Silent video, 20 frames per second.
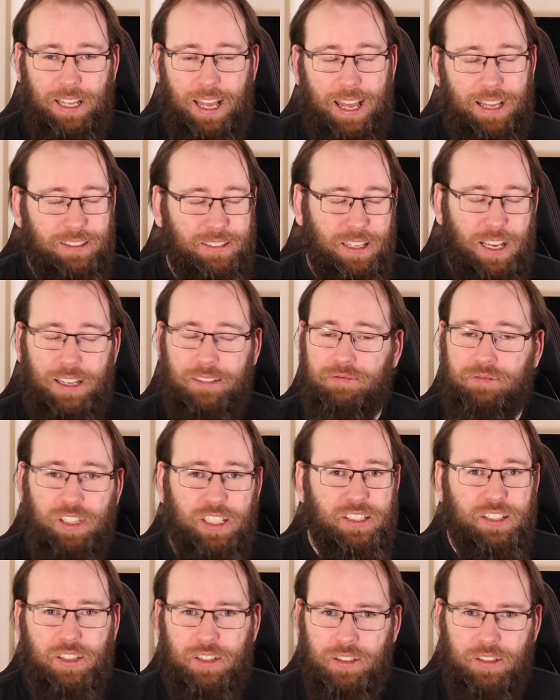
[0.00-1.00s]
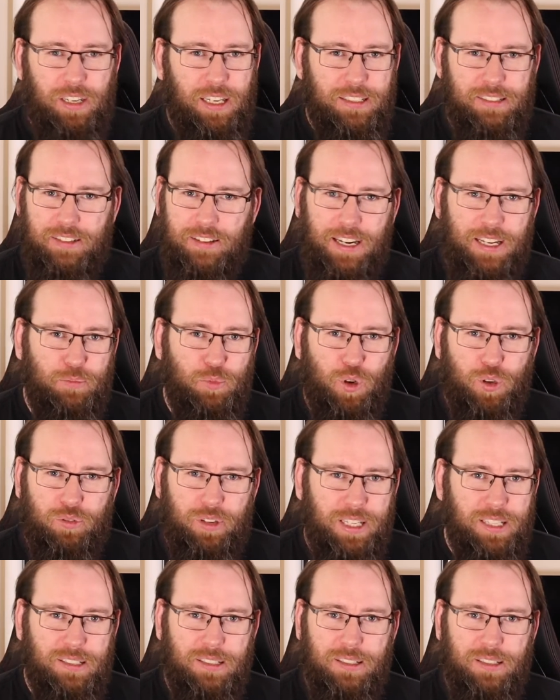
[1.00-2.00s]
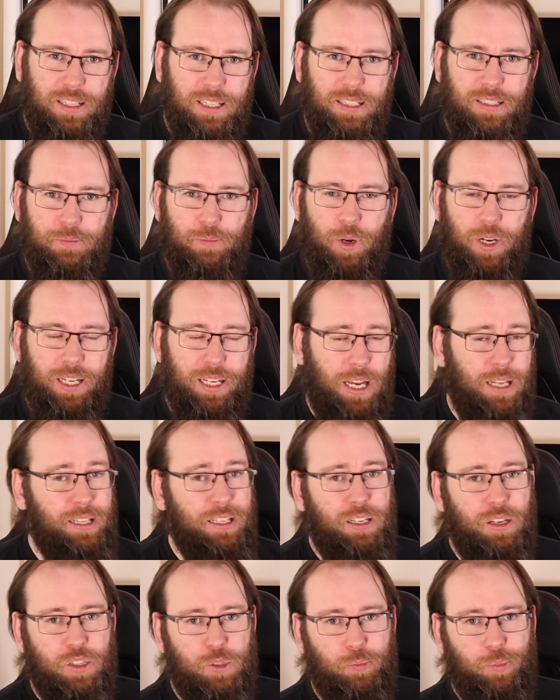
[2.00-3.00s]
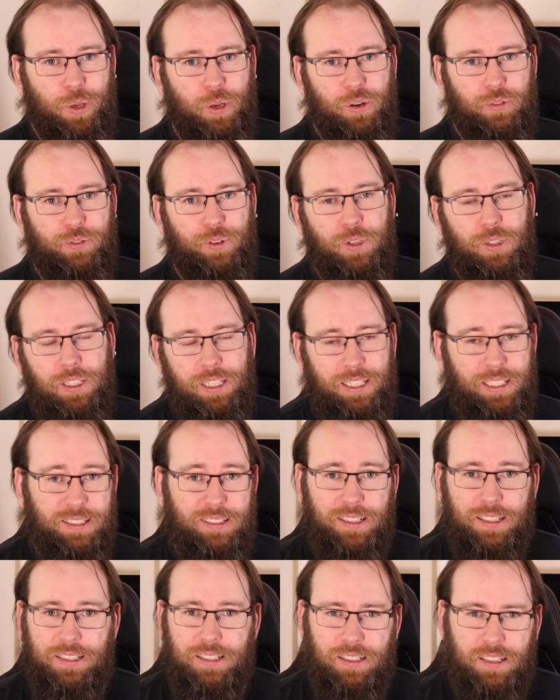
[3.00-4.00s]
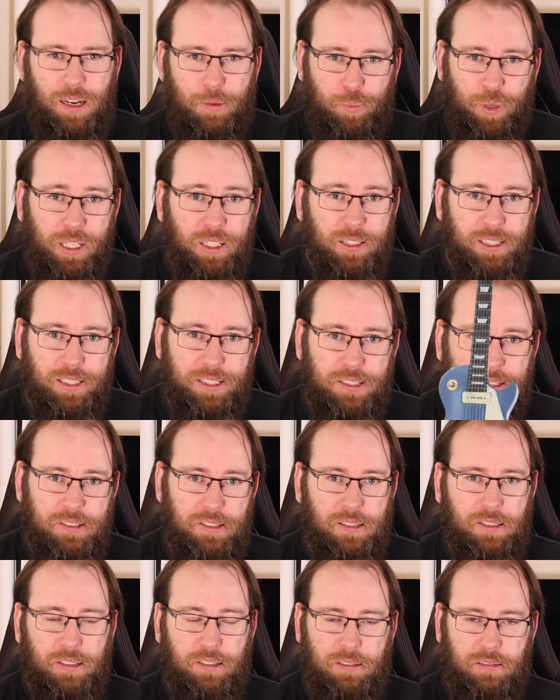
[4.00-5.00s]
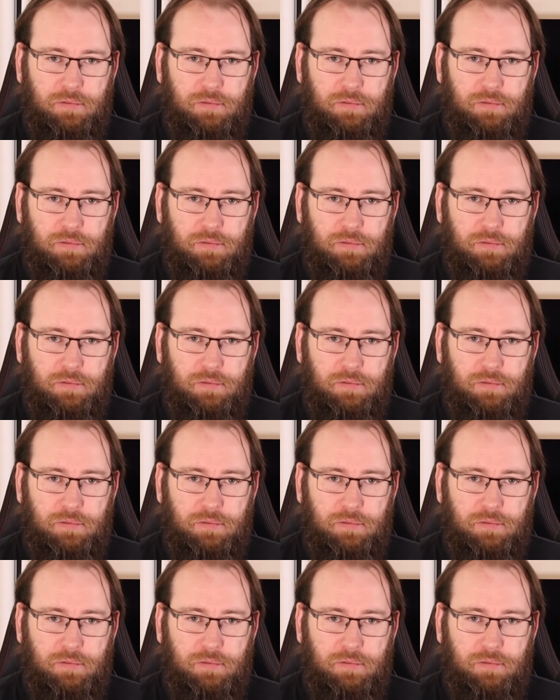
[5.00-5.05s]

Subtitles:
Is there any more reason you need to buy it? I think it looks beautiful. It's got P90s.